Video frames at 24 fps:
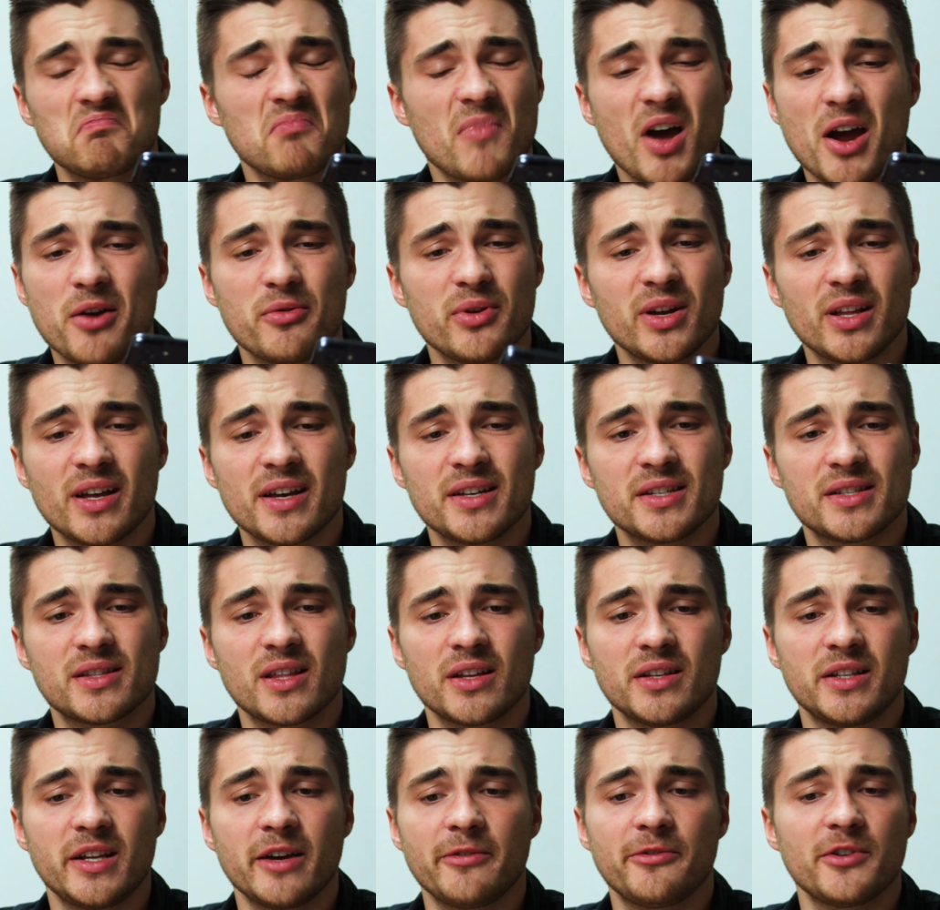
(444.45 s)
I realized
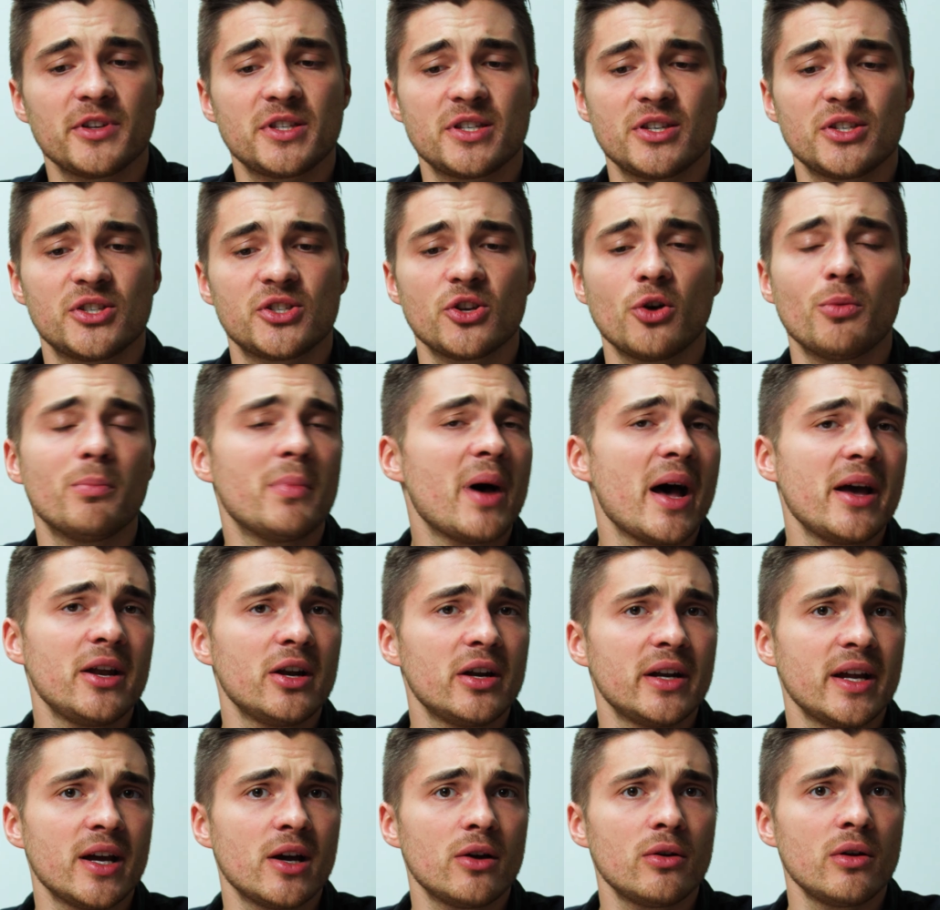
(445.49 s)
the difference is so
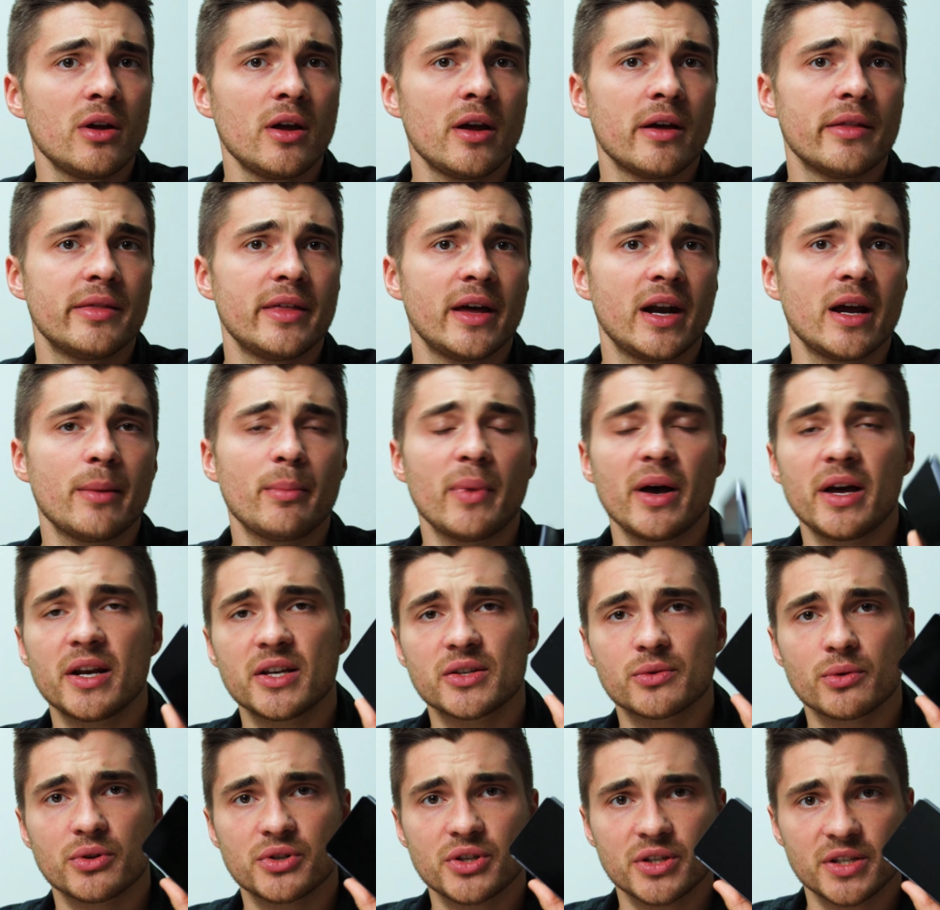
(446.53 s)
minor now that I might
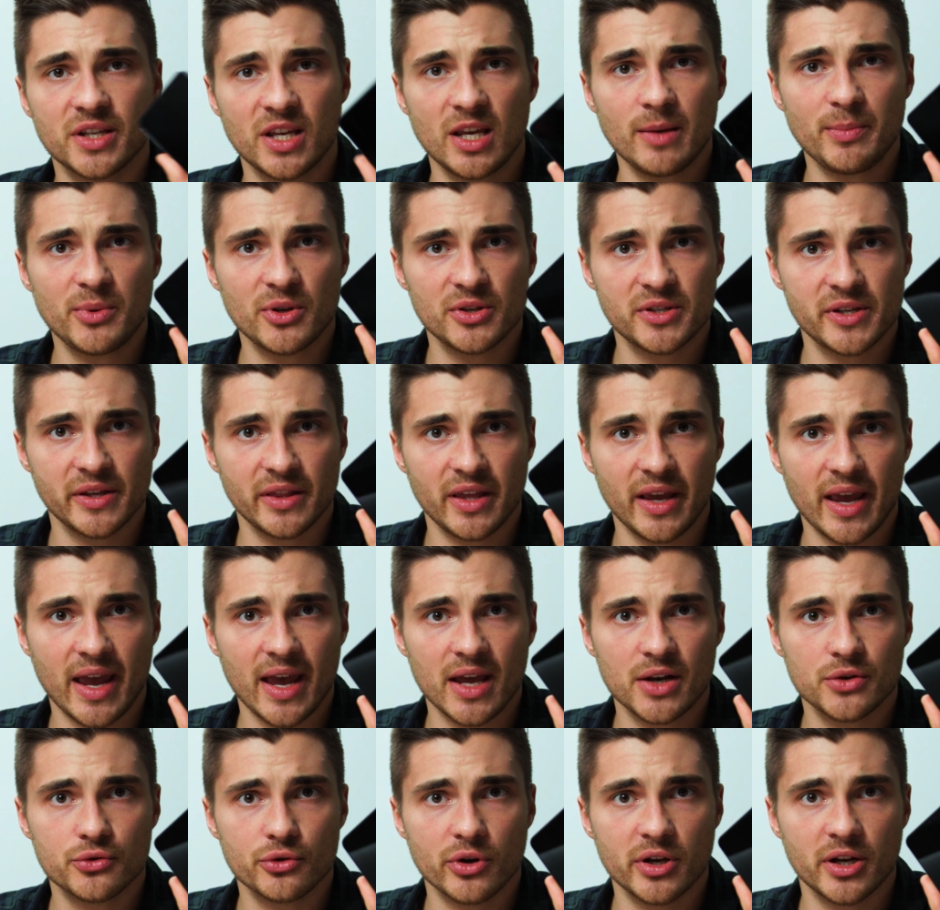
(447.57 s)
as well just keep using the
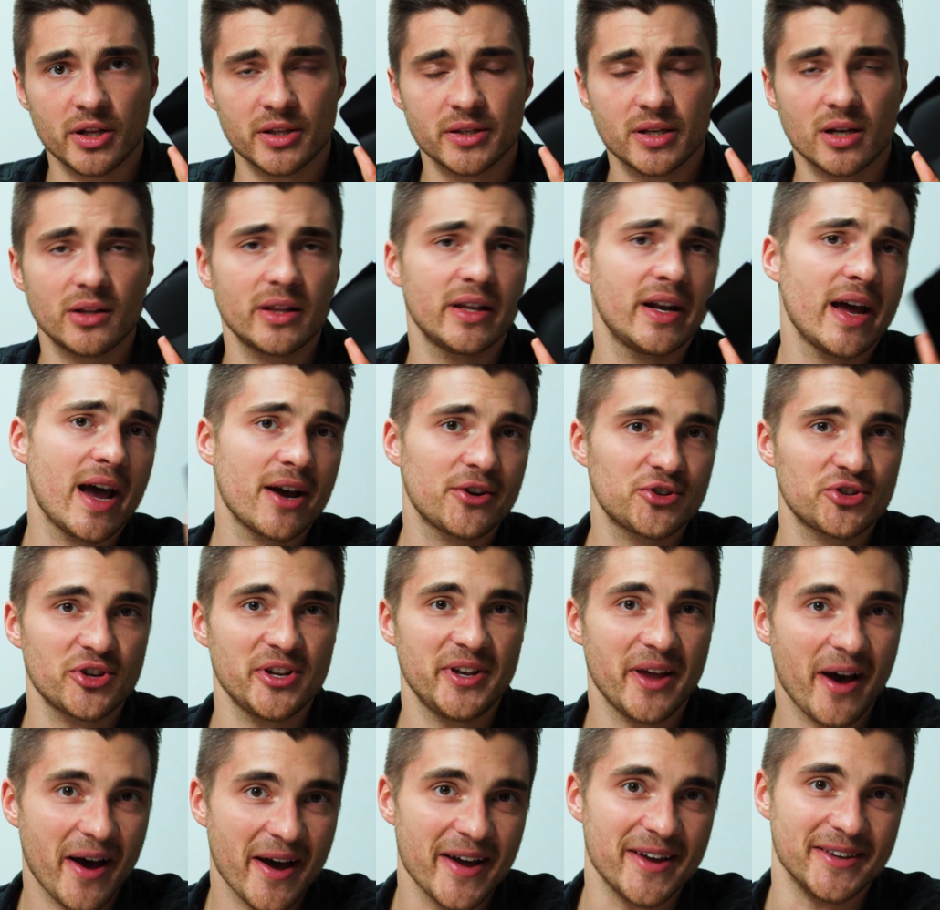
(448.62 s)
Android until it actually
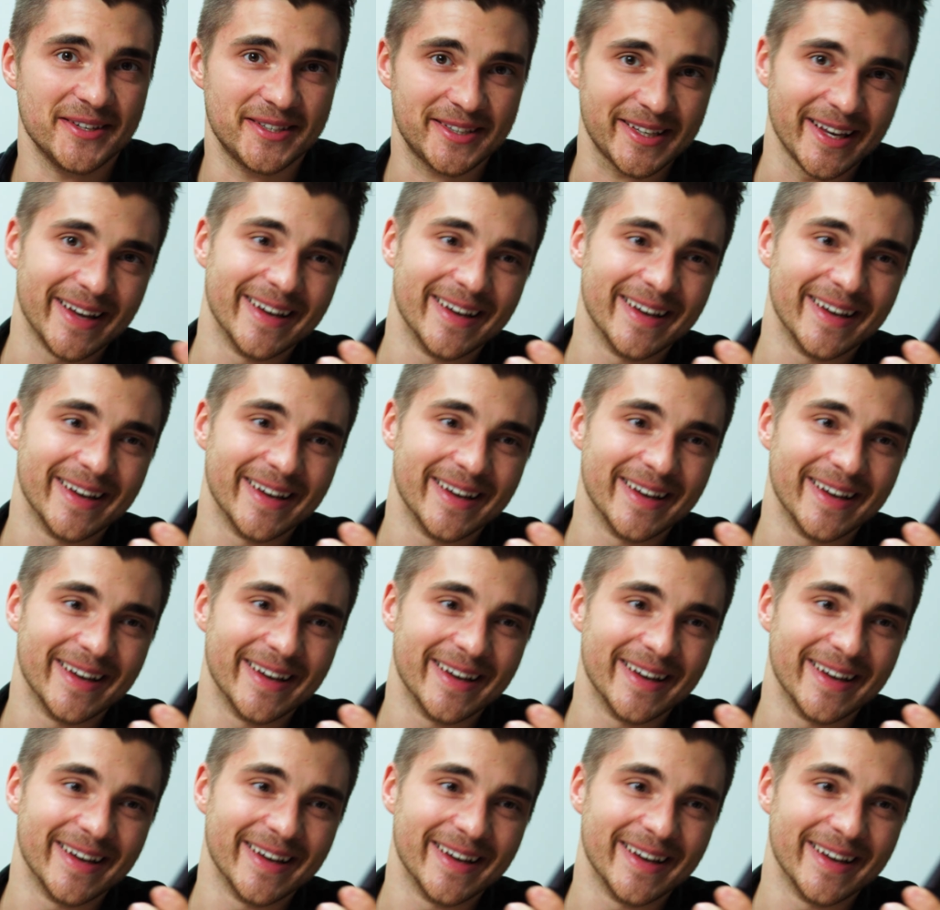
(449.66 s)
dies.